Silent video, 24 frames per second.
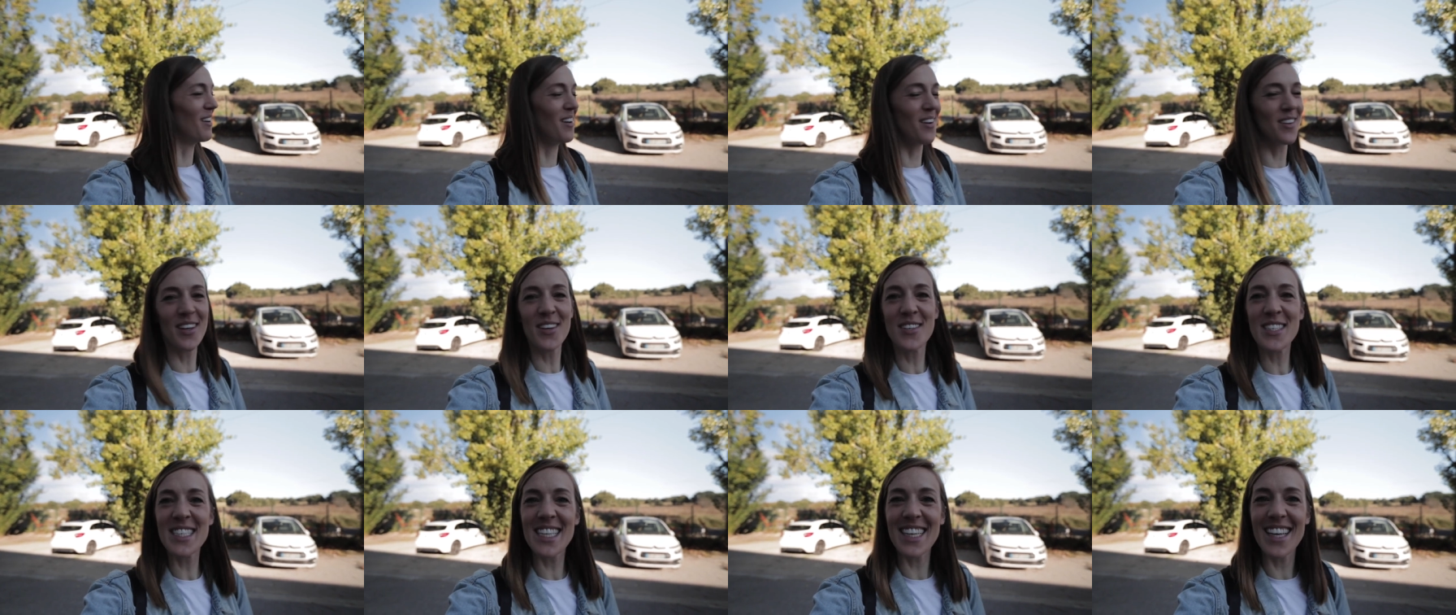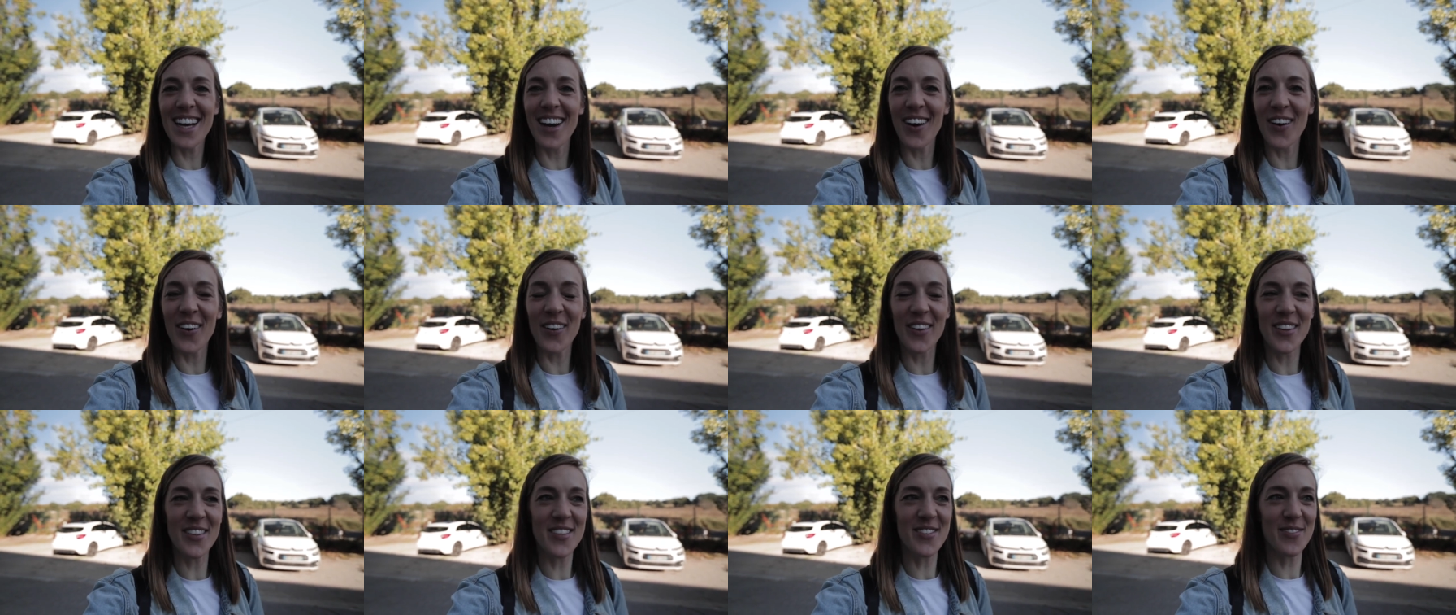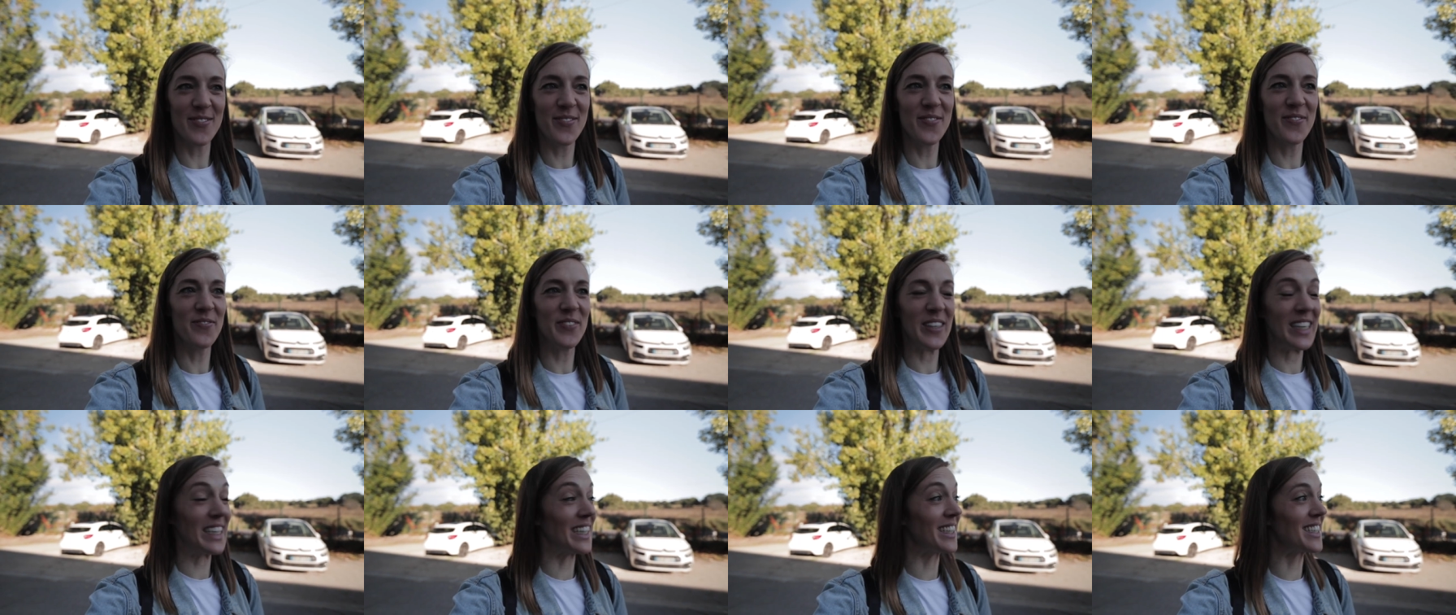All those, all those
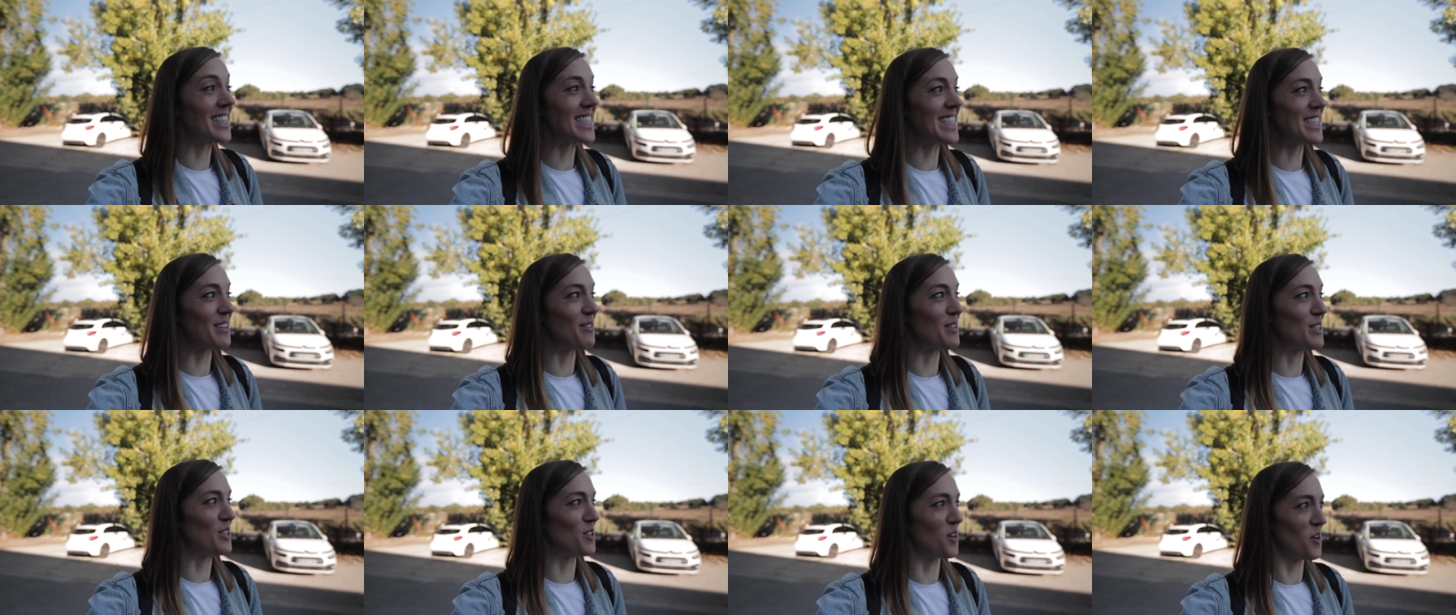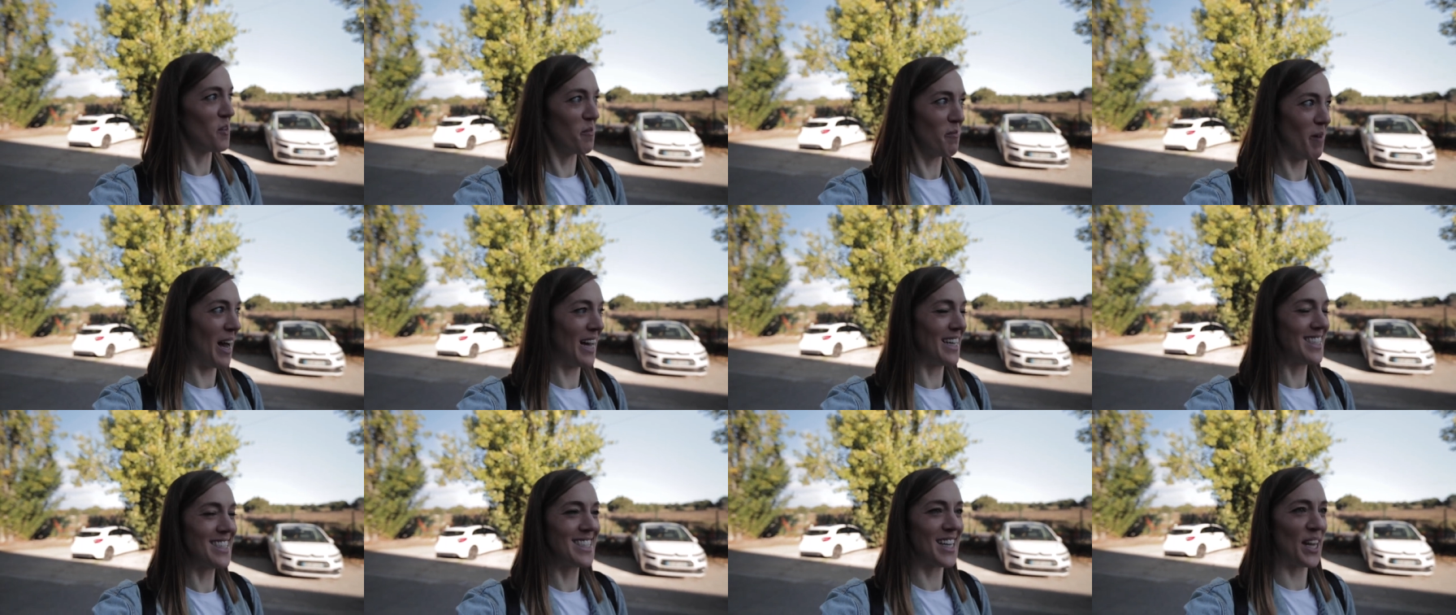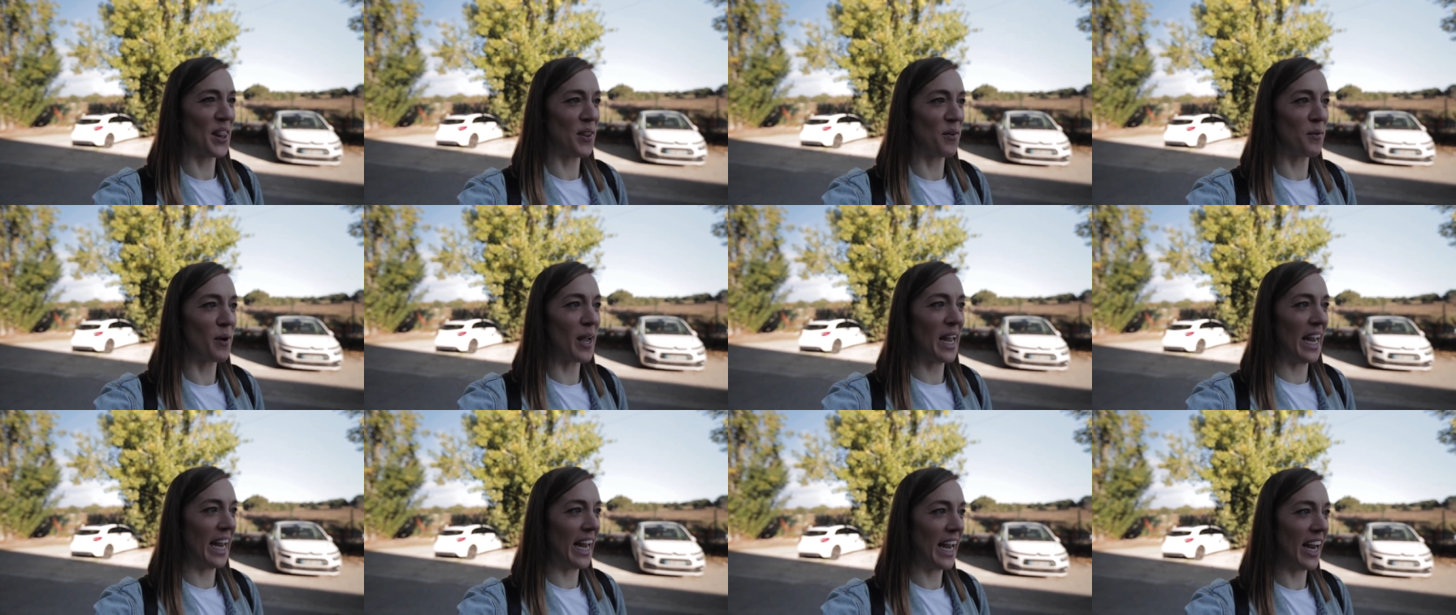fields that we drove past on the way